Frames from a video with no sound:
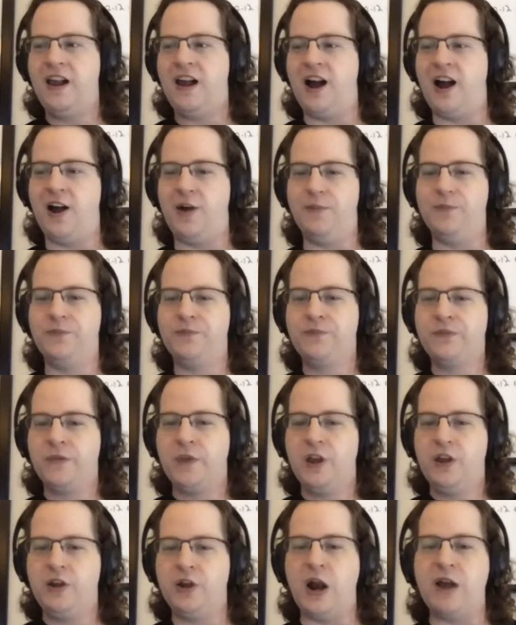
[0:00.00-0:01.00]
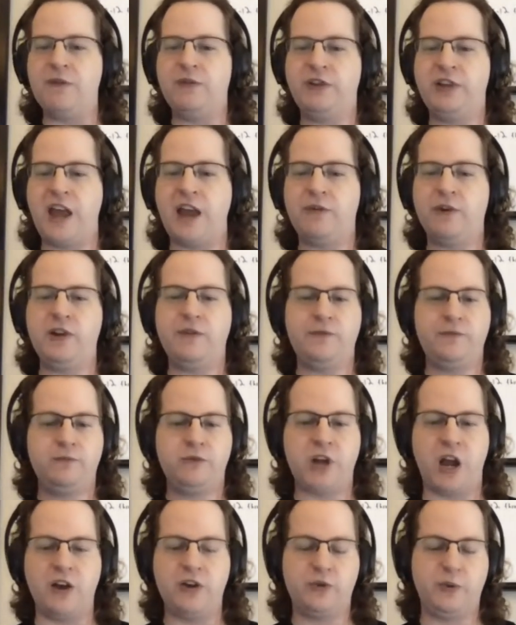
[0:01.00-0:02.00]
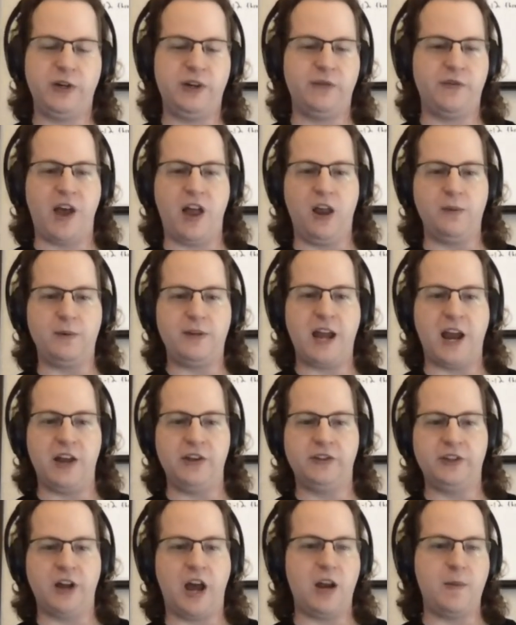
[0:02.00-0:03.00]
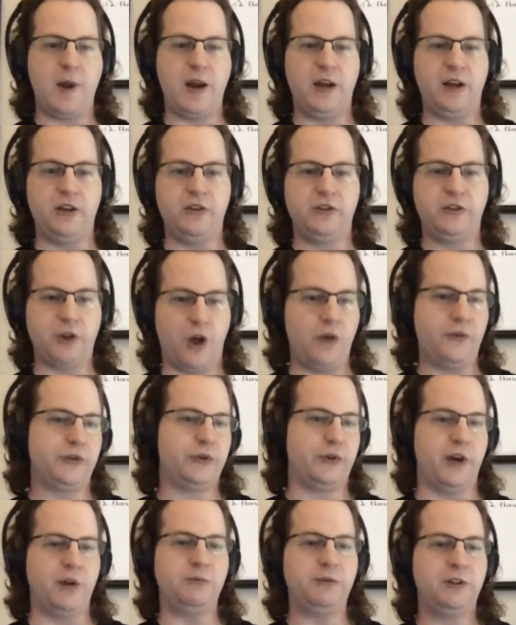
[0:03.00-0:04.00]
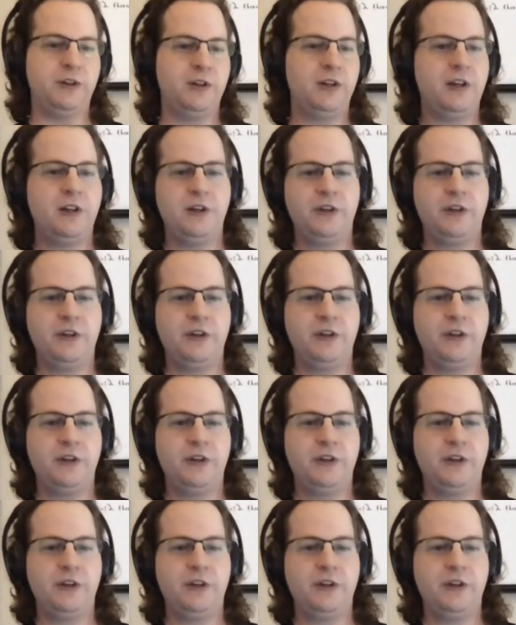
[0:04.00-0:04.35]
Um, you know, every, every challenge we developed has an automated solve script.